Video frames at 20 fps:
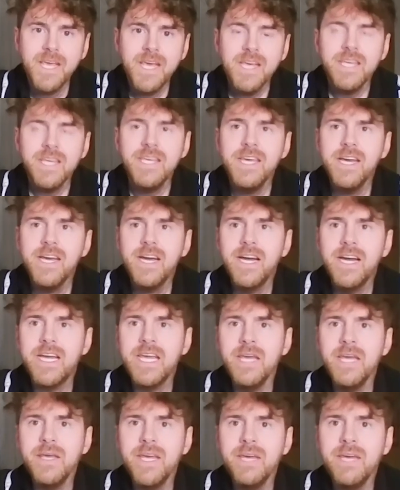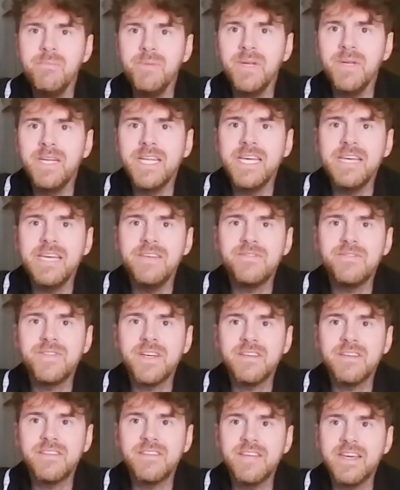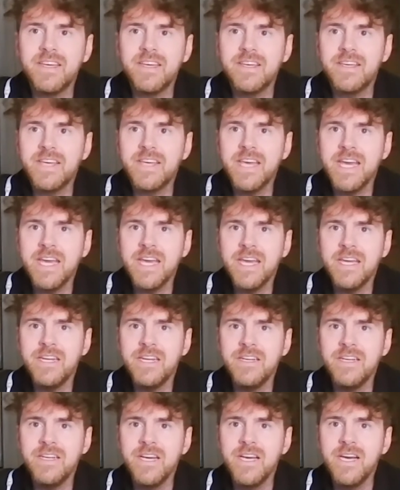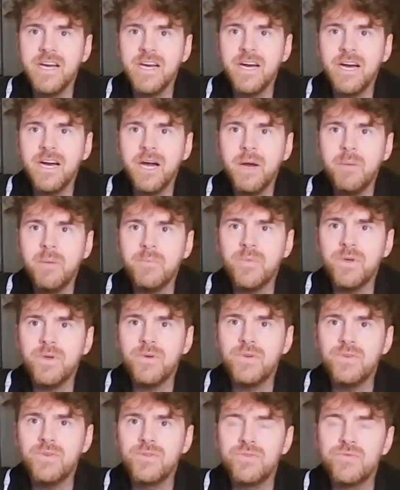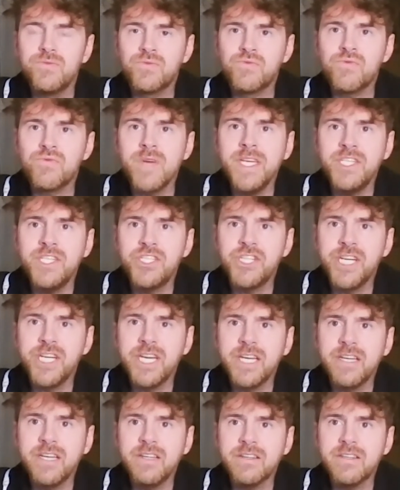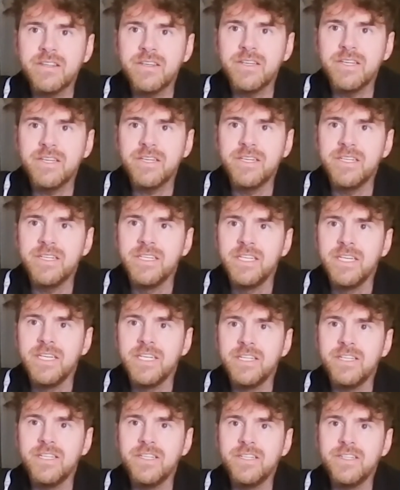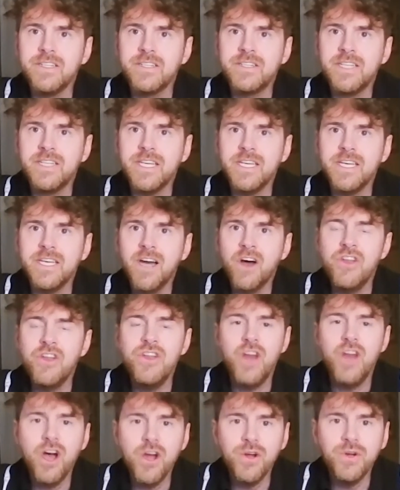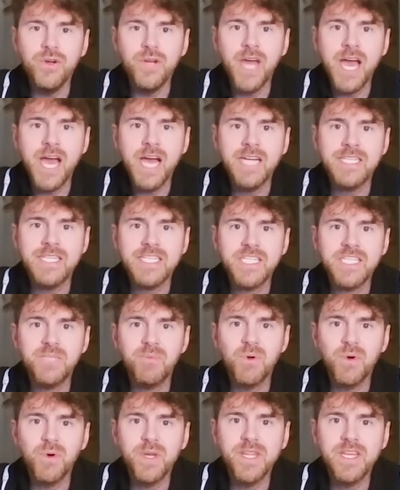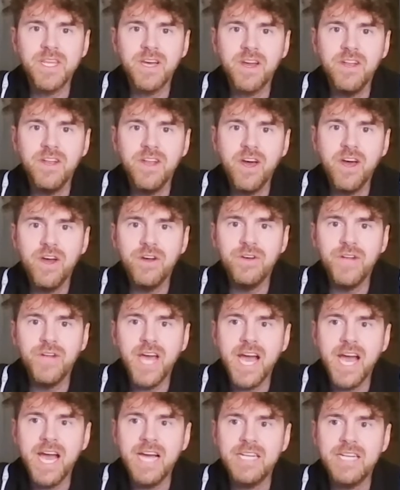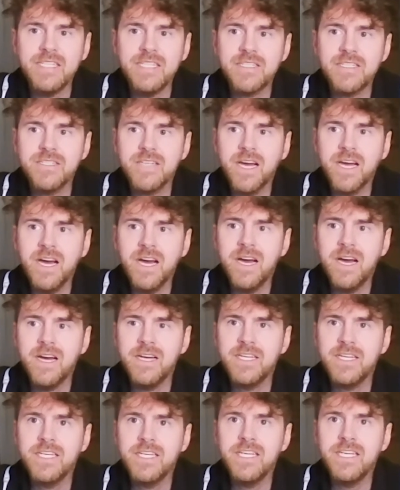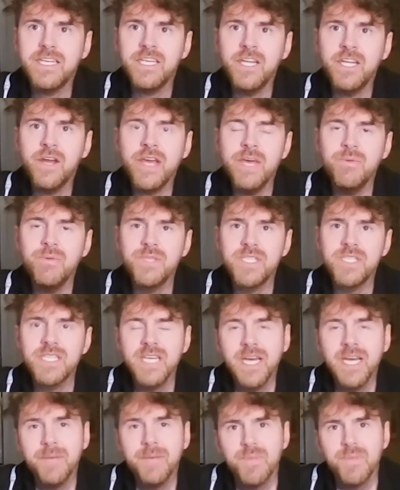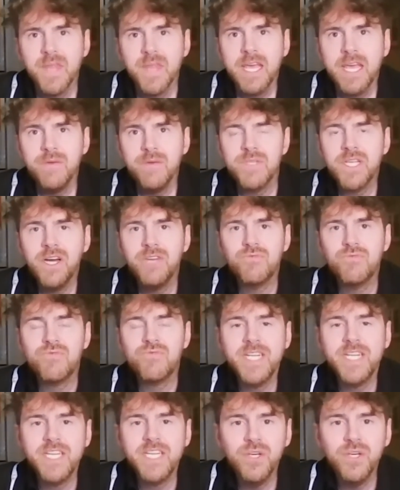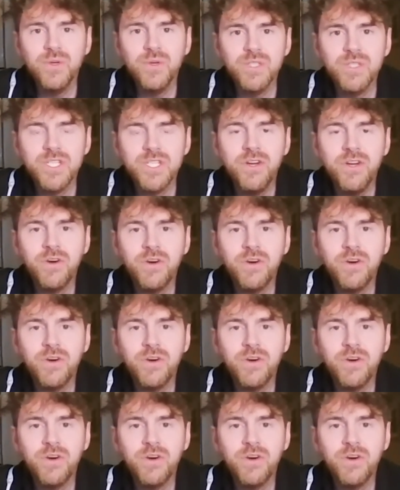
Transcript: yeah, he, he believed, I think, in um, reaching the the unknown and exploring the unknown, and uh, you know he was he was kind of ridiculed, not